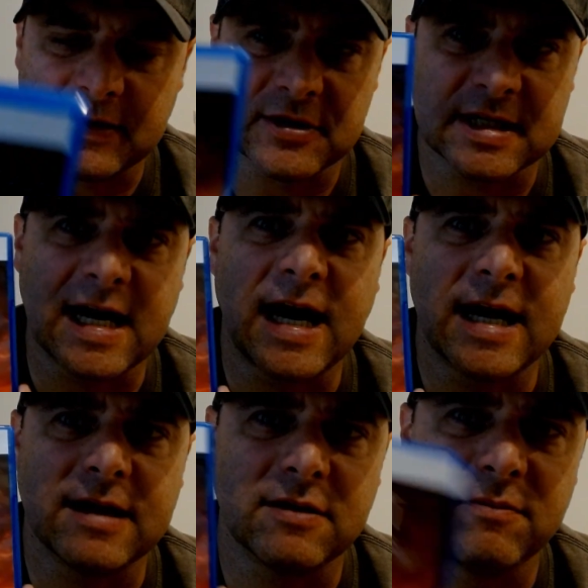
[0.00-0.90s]
There's a
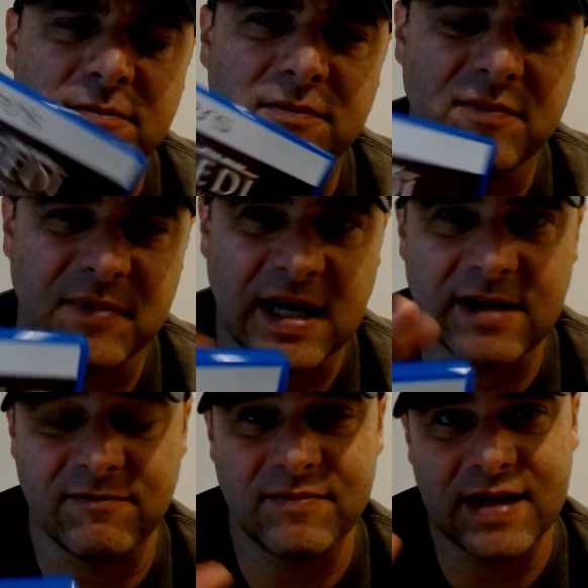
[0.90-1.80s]
guy, the kind
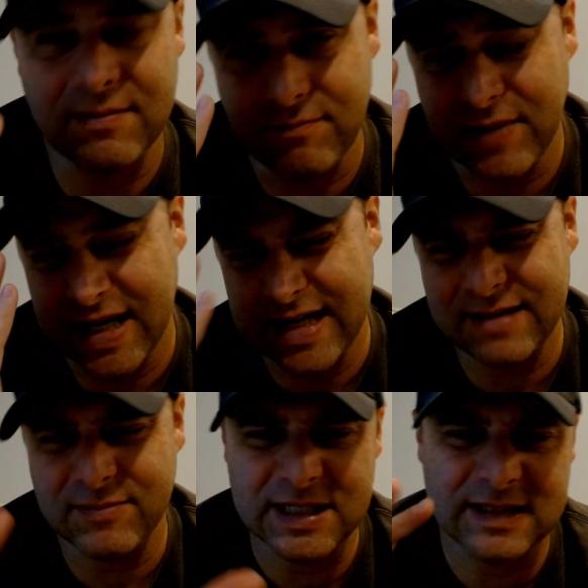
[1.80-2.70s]
of not
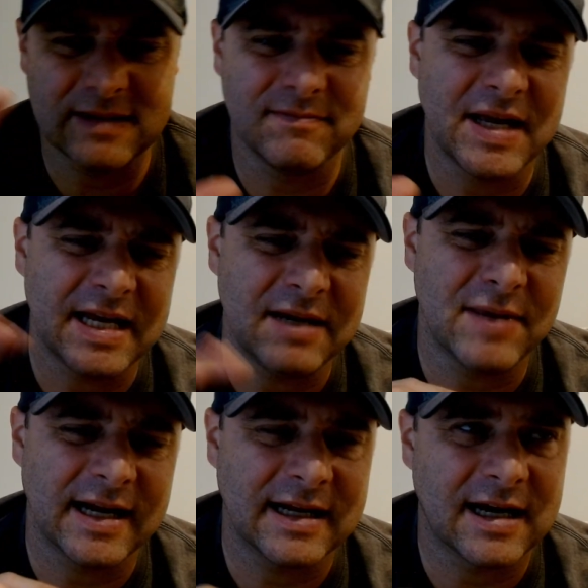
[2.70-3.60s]
main, but he's the main
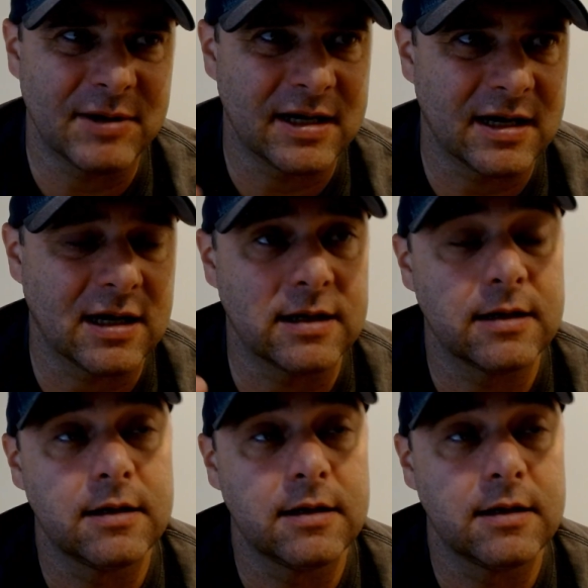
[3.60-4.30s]
bad guy, but not.